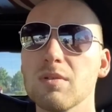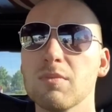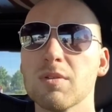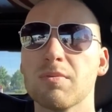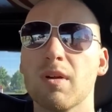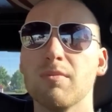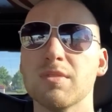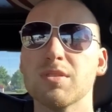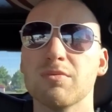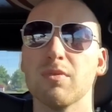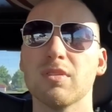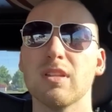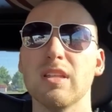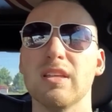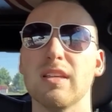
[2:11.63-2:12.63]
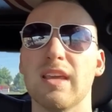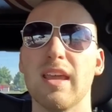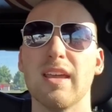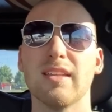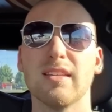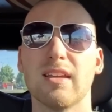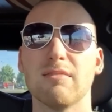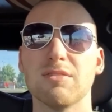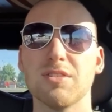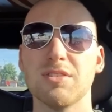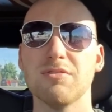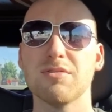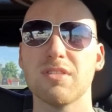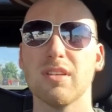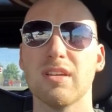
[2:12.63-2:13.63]
But the problem is the can that I was
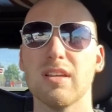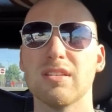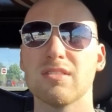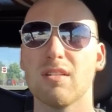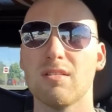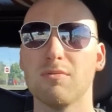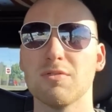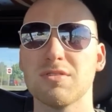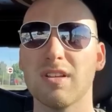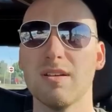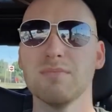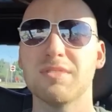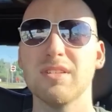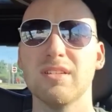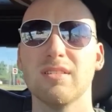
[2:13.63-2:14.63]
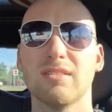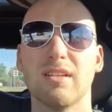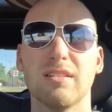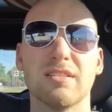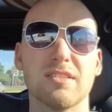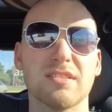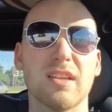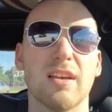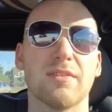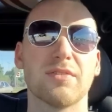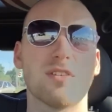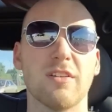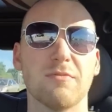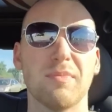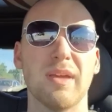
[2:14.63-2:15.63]
using is almost empty. Now this is
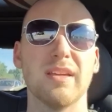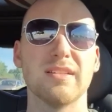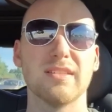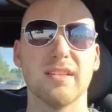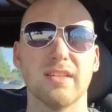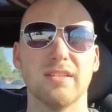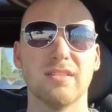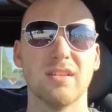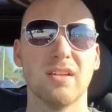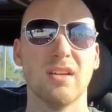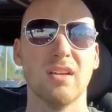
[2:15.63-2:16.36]
after I've painted